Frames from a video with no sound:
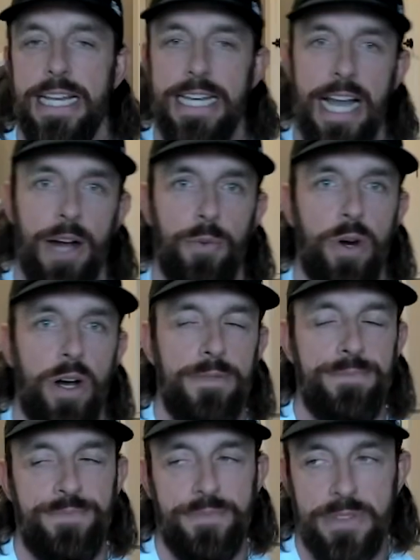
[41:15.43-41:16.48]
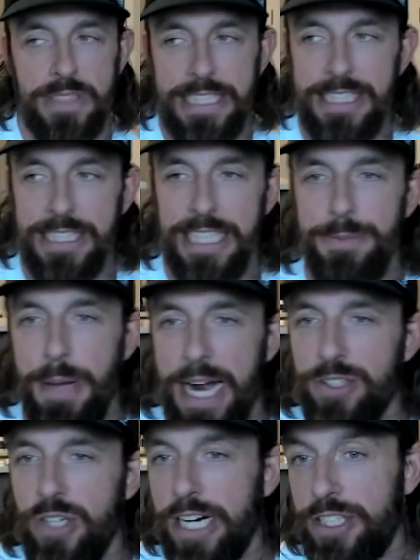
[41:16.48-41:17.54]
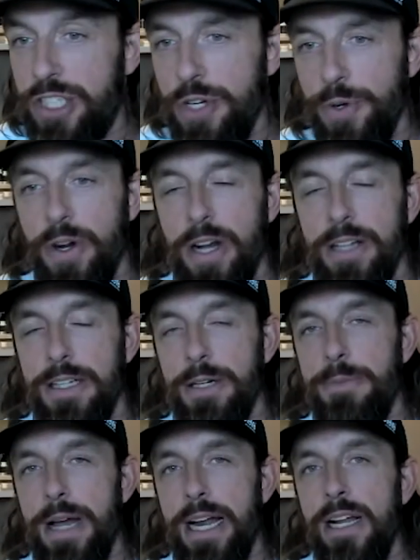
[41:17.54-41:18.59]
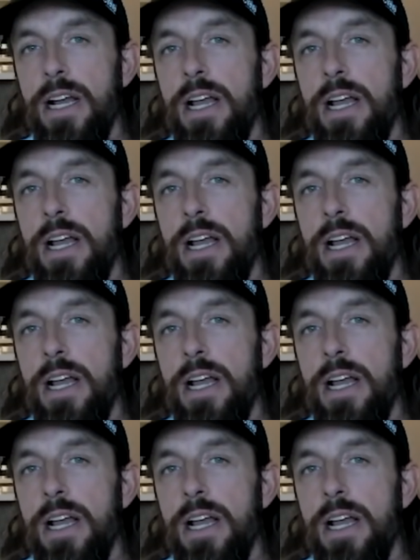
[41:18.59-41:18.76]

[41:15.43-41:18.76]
Yeah, well, let's backtrack too a little bit.